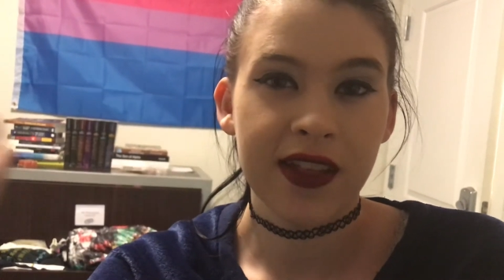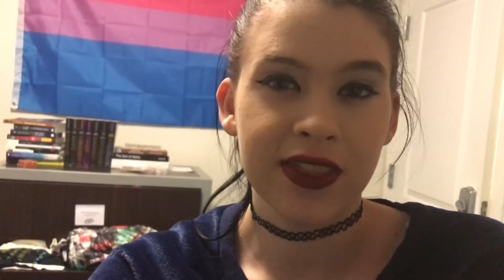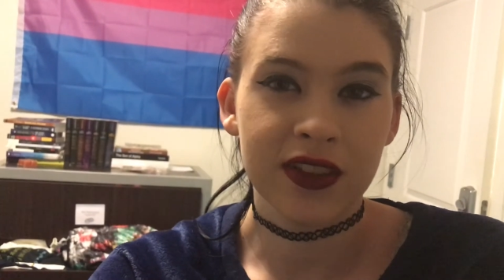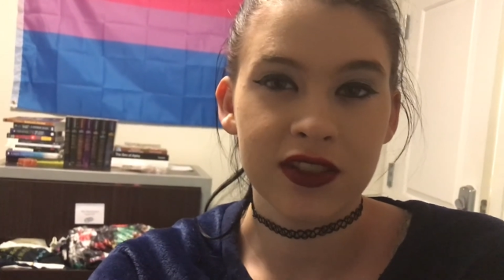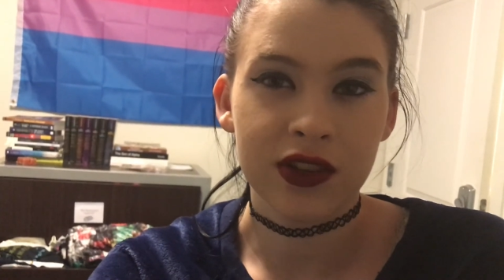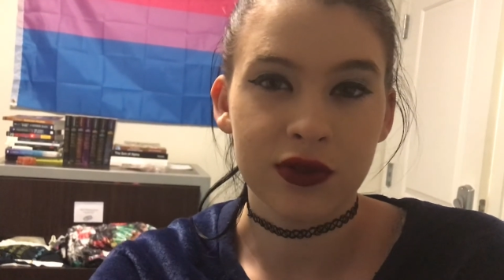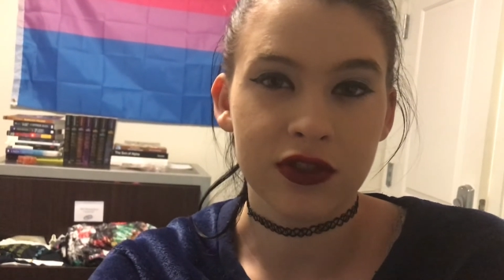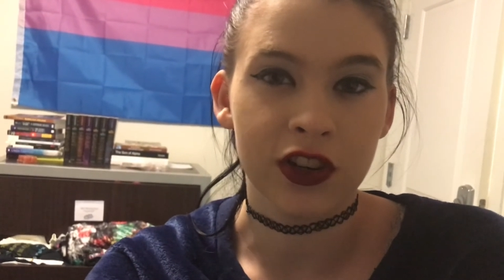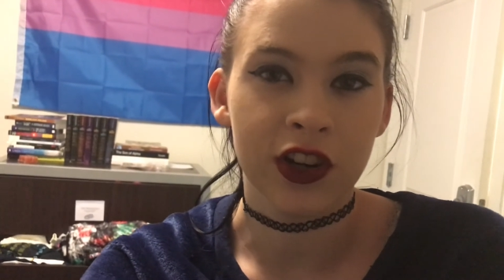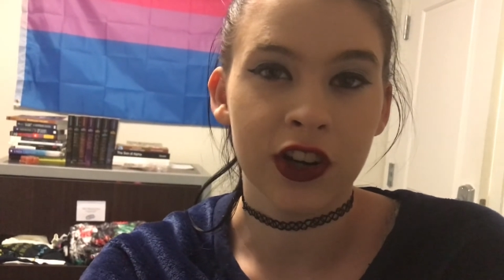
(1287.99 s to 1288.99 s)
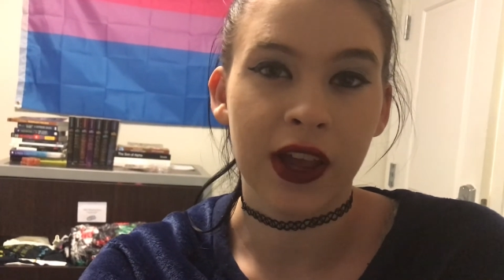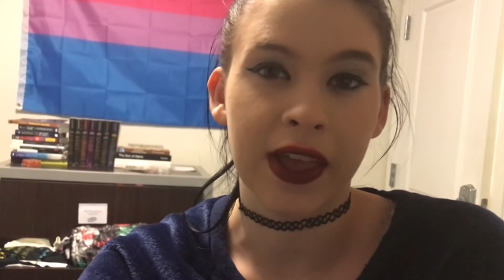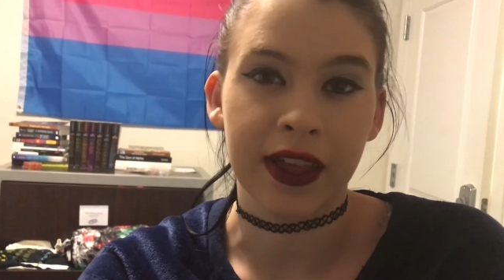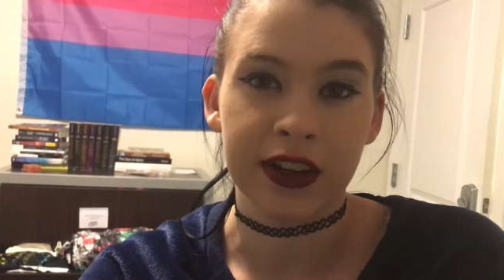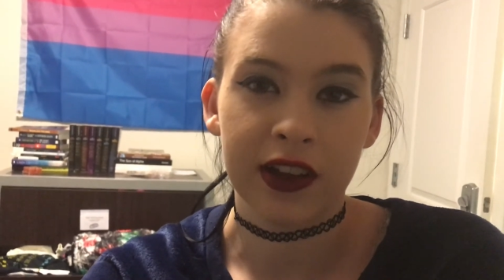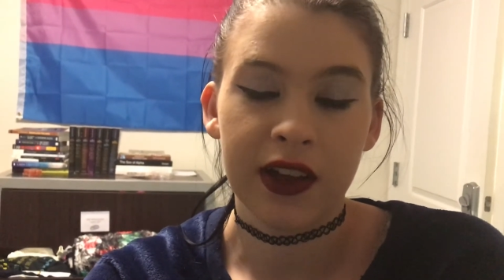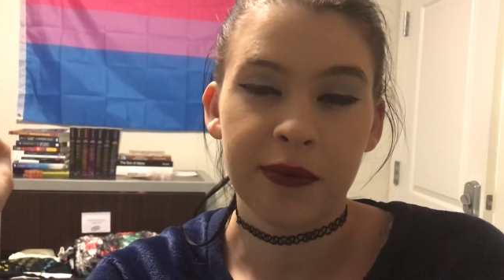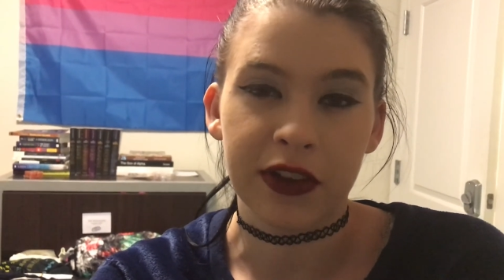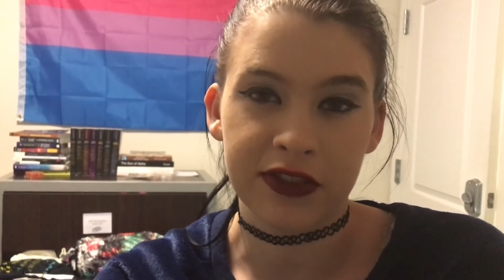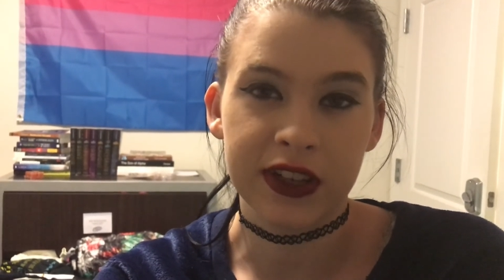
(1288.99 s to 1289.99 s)
this user and
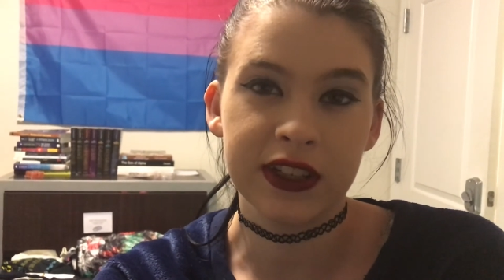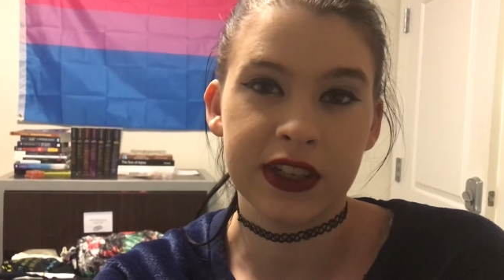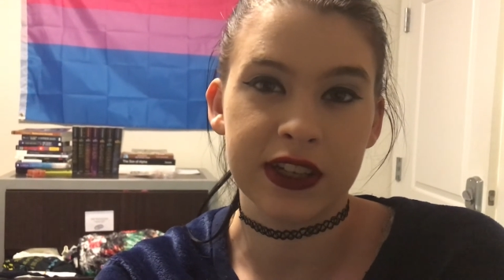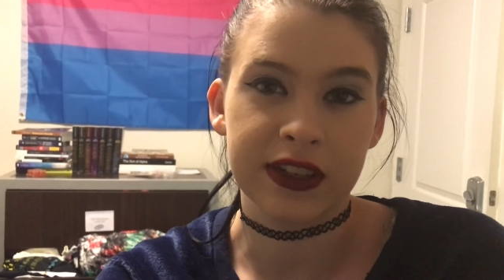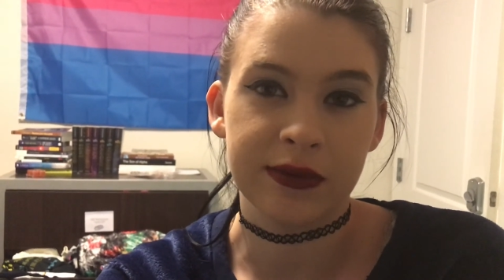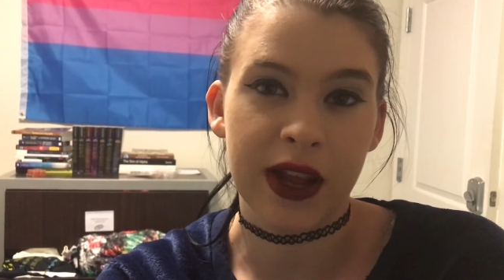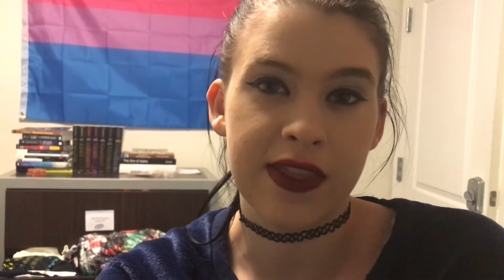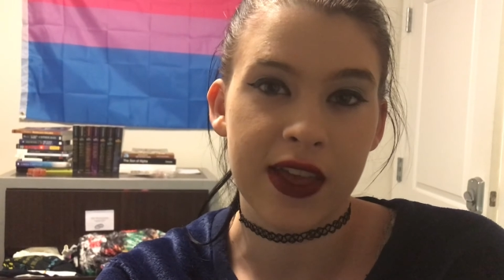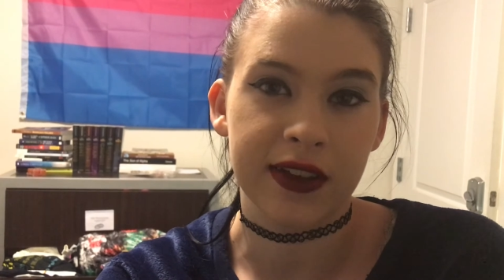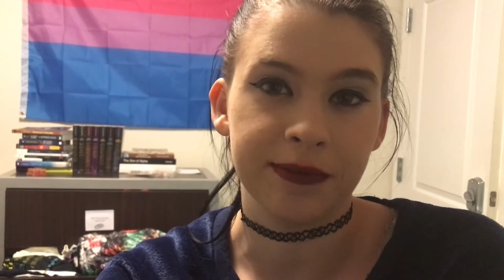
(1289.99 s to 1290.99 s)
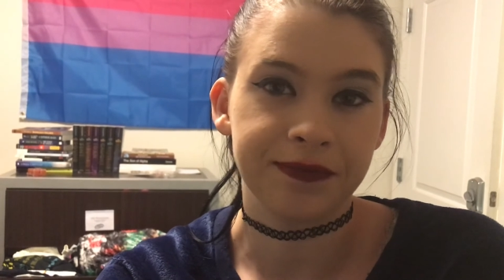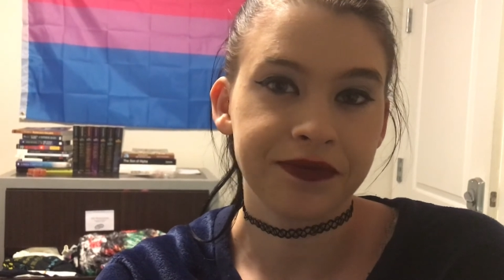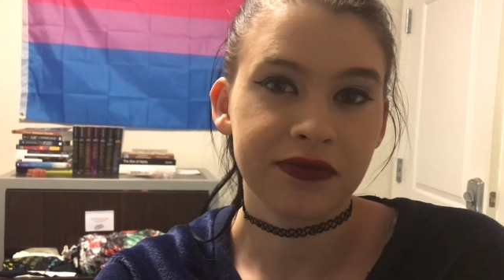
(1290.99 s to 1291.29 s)
my friend Liam, and then